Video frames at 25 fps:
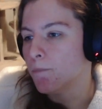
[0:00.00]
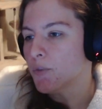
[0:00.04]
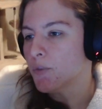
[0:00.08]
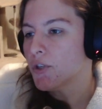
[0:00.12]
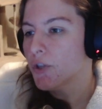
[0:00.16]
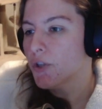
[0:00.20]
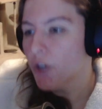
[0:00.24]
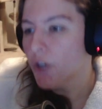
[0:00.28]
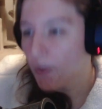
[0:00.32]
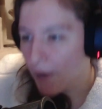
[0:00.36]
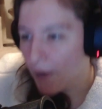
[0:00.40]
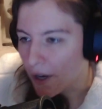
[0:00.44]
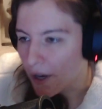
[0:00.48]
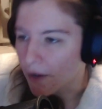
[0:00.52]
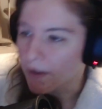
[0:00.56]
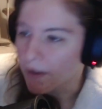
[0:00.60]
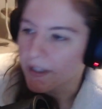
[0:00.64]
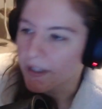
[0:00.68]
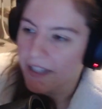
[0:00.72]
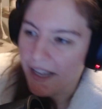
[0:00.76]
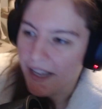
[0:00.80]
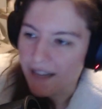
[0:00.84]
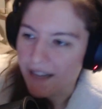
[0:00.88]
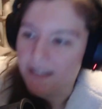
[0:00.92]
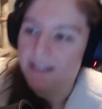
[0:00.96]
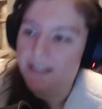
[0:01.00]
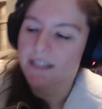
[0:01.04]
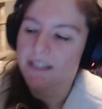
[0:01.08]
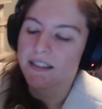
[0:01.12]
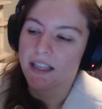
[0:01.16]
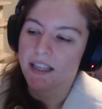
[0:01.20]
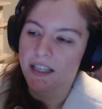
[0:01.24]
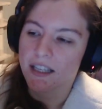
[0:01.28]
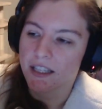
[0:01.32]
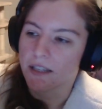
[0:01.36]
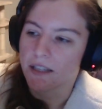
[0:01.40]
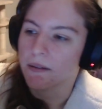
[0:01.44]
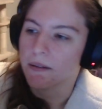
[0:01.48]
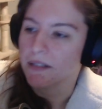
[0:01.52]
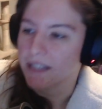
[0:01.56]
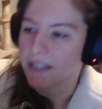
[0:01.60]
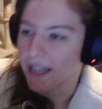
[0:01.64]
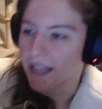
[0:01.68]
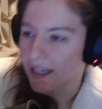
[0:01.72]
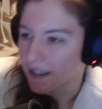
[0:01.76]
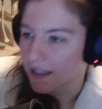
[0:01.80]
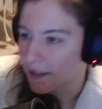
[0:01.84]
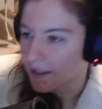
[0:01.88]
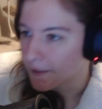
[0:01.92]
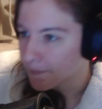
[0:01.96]
Kubo. Yes, thank you,
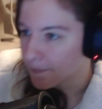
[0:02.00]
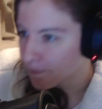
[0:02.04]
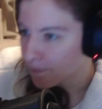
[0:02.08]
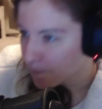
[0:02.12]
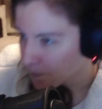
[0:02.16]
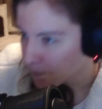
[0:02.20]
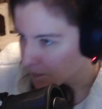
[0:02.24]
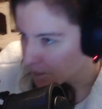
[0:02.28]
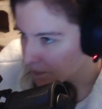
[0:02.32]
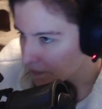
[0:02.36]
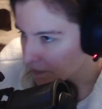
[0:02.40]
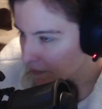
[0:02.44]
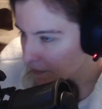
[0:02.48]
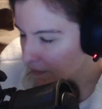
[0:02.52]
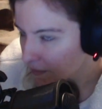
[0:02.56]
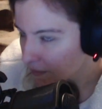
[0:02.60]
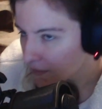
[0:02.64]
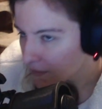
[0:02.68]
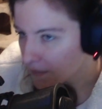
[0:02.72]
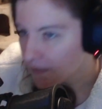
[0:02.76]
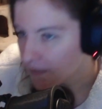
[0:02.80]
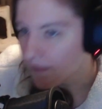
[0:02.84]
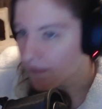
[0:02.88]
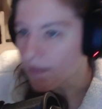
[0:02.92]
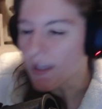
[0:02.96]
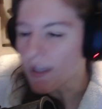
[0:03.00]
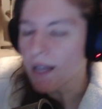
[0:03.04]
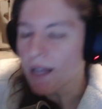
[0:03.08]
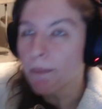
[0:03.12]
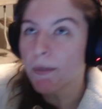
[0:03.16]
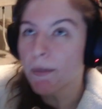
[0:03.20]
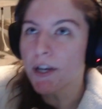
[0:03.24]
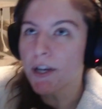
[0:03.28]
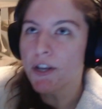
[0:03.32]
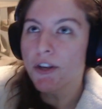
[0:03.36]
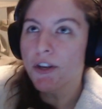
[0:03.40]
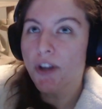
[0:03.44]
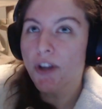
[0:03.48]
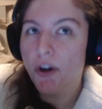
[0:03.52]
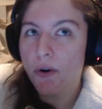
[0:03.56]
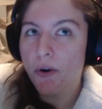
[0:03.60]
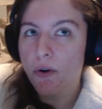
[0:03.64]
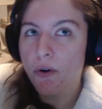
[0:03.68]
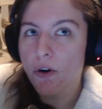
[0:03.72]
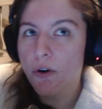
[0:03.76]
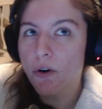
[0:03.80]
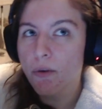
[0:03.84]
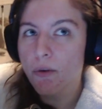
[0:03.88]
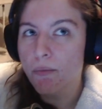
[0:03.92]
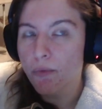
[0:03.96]
exactly. But
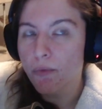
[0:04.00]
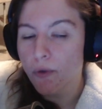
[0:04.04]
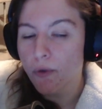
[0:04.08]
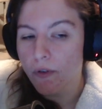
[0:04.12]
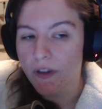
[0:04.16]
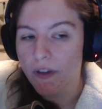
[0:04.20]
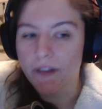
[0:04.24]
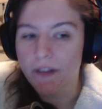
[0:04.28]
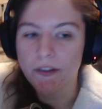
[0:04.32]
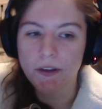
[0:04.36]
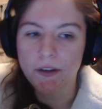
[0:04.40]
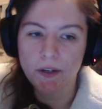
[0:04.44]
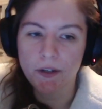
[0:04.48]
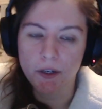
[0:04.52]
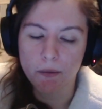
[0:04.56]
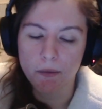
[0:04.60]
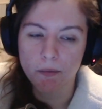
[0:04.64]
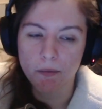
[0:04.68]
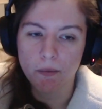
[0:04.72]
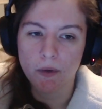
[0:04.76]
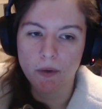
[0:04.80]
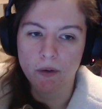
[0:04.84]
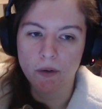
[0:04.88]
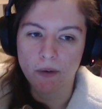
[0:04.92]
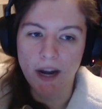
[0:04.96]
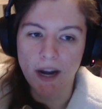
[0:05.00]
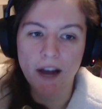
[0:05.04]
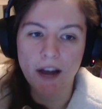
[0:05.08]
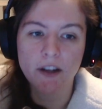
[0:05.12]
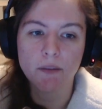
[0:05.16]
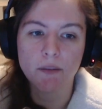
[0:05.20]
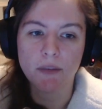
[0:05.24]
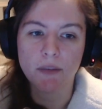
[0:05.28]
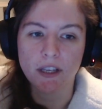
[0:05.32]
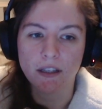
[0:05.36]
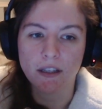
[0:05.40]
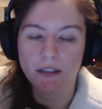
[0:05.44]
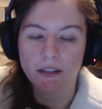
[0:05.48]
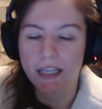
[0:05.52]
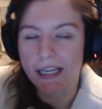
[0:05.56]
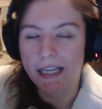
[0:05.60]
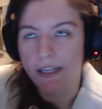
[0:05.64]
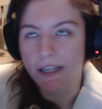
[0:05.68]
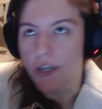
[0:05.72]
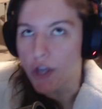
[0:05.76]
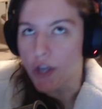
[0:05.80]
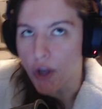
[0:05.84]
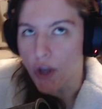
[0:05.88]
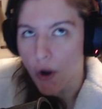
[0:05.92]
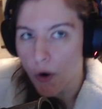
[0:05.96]
no movie theater around me, like
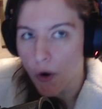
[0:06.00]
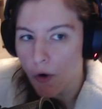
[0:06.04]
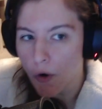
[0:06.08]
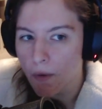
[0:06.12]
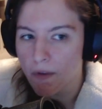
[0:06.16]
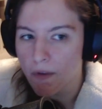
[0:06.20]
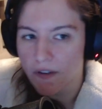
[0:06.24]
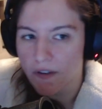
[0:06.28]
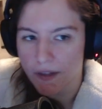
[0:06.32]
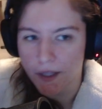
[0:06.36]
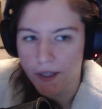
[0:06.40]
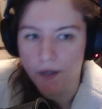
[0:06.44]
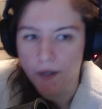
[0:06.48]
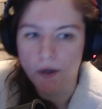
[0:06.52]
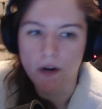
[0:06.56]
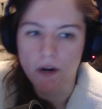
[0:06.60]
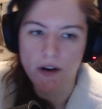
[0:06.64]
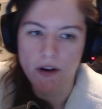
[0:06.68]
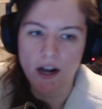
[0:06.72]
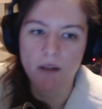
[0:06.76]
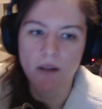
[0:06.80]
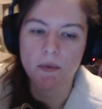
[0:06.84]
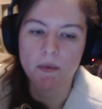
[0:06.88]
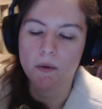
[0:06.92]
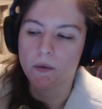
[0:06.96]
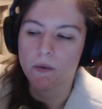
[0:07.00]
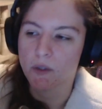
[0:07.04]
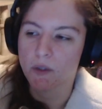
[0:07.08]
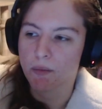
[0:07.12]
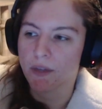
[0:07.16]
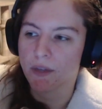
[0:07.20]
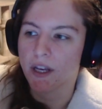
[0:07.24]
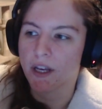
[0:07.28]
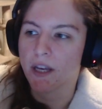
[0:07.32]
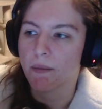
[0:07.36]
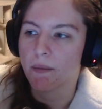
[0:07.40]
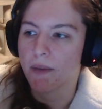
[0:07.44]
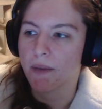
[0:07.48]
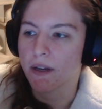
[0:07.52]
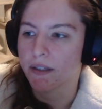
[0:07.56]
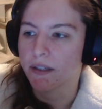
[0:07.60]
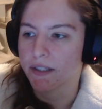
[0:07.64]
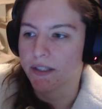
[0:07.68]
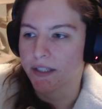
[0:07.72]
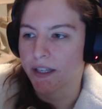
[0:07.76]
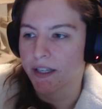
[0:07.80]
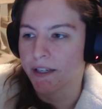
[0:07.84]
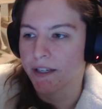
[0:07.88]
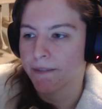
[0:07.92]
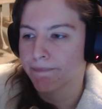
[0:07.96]
no movie theater around me was playing
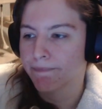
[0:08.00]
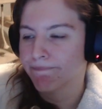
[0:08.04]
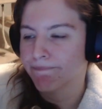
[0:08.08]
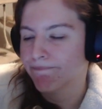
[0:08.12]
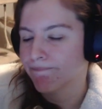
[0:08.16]
Parasite.